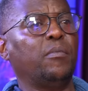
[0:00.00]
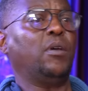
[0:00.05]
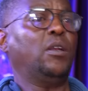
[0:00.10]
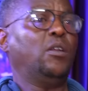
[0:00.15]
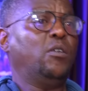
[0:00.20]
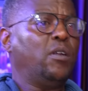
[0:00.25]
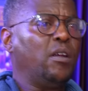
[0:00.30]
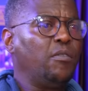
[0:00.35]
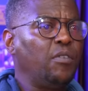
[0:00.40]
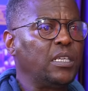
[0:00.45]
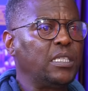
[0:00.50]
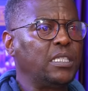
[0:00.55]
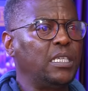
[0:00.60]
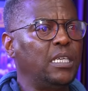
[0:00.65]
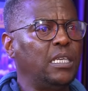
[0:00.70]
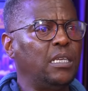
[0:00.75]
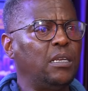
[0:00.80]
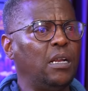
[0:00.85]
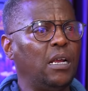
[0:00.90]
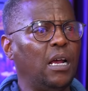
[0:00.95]
And you never see
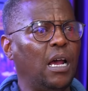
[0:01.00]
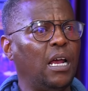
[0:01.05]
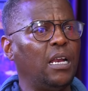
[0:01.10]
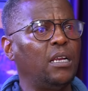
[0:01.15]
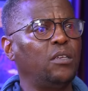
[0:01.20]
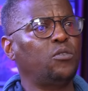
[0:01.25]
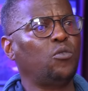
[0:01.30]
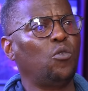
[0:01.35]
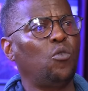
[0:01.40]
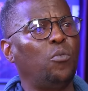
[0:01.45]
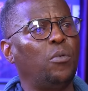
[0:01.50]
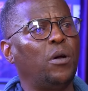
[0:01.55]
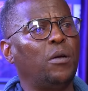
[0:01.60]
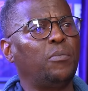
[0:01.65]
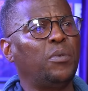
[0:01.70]
it hale sober.